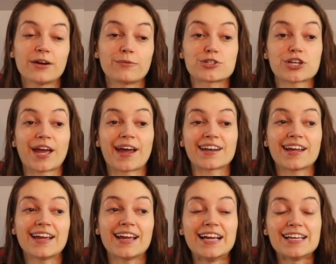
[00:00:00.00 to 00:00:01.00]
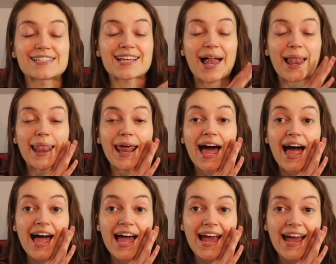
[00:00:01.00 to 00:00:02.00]
Which, again, is a
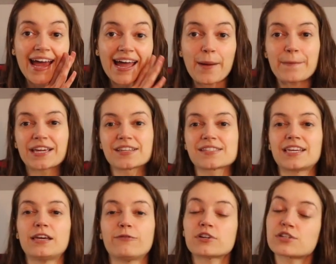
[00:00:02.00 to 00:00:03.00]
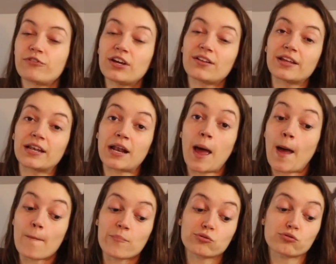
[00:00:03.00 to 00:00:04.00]
lie, because Kiefer's feeling
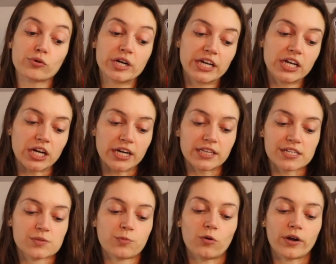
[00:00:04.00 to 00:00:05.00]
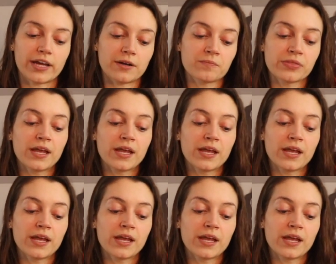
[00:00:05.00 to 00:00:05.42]
pretty good at this point.